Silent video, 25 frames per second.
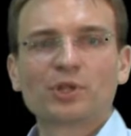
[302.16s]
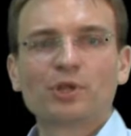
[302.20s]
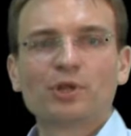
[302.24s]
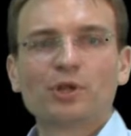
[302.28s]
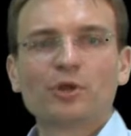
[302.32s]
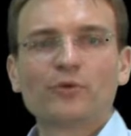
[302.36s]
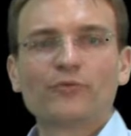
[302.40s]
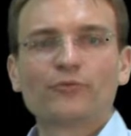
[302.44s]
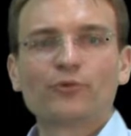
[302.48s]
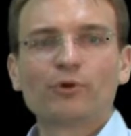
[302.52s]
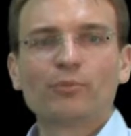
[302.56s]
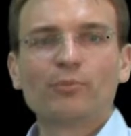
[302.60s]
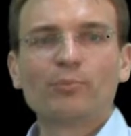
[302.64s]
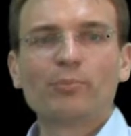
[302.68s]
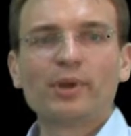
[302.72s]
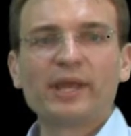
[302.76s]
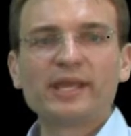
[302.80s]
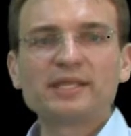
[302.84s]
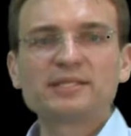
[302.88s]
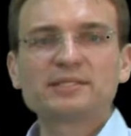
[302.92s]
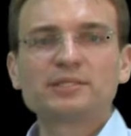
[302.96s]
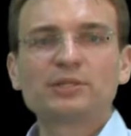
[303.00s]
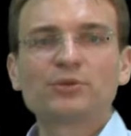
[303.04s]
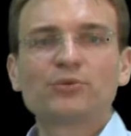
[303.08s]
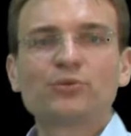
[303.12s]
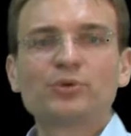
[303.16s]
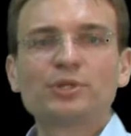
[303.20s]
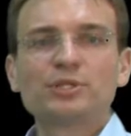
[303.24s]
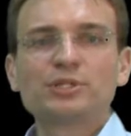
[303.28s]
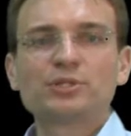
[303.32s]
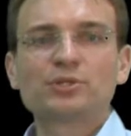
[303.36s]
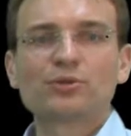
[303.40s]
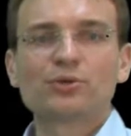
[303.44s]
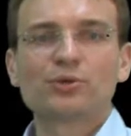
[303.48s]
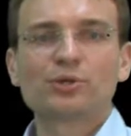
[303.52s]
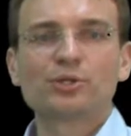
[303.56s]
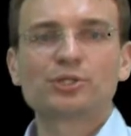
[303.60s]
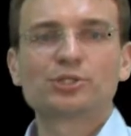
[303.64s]
From basic
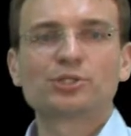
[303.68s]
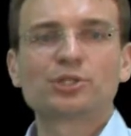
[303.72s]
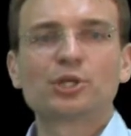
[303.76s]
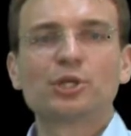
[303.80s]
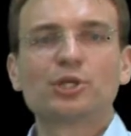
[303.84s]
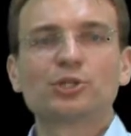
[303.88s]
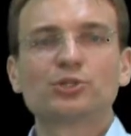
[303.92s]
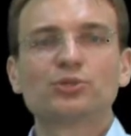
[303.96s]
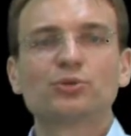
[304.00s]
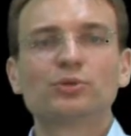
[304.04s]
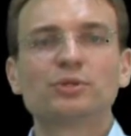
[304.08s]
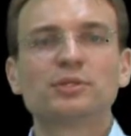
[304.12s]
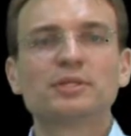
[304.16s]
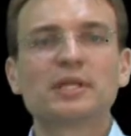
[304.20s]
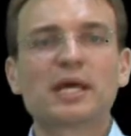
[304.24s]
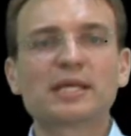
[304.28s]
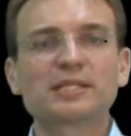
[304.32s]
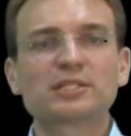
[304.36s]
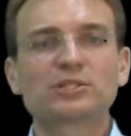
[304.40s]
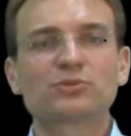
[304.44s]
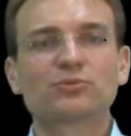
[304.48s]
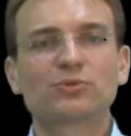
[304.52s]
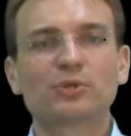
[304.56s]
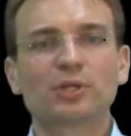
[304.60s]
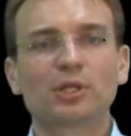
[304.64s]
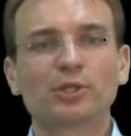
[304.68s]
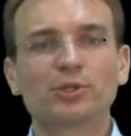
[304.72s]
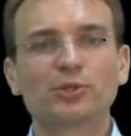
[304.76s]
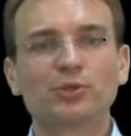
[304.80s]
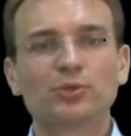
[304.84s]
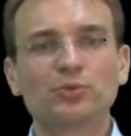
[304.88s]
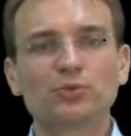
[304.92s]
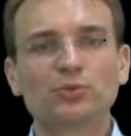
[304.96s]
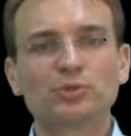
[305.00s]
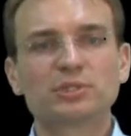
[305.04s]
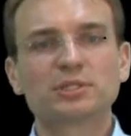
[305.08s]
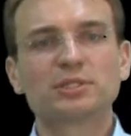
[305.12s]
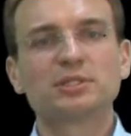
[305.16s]
research to industrial
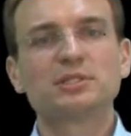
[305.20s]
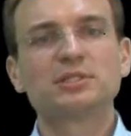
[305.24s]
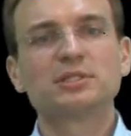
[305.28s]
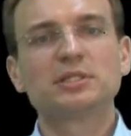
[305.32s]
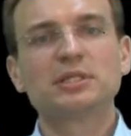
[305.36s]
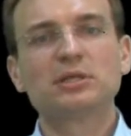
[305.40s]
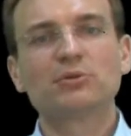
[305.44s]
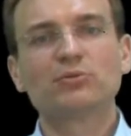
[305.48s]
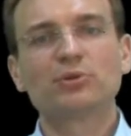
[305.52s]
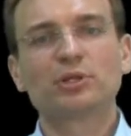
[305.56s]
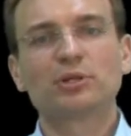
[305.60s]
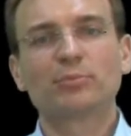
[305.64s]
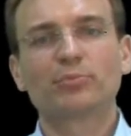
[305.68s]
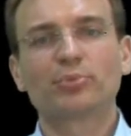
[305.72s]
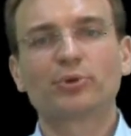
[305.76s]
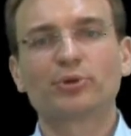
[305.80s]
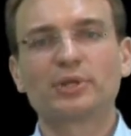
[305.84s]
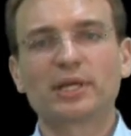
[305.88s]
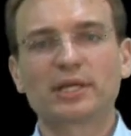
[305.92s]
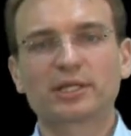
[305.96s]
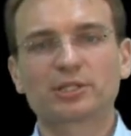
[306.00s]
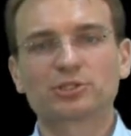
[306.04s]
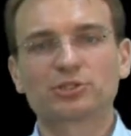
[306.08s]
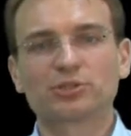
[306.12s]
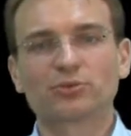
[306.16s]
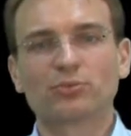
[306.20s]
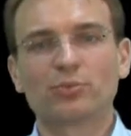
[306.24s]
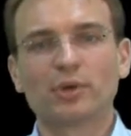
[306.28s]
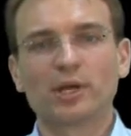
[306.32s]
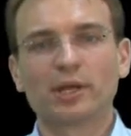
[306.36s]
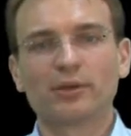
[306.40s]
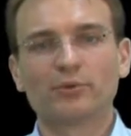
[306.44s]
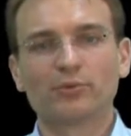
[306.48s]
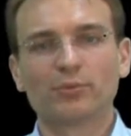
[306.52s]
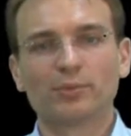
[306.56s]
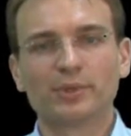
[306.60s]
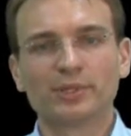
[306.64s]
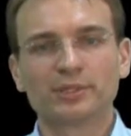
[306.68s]
use in serial production
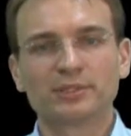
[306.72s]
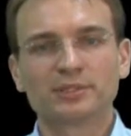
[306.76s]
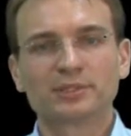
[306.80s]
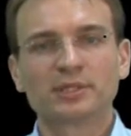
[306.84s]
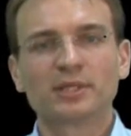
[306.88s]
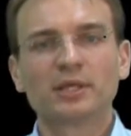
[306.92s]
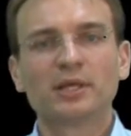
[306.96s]
environment,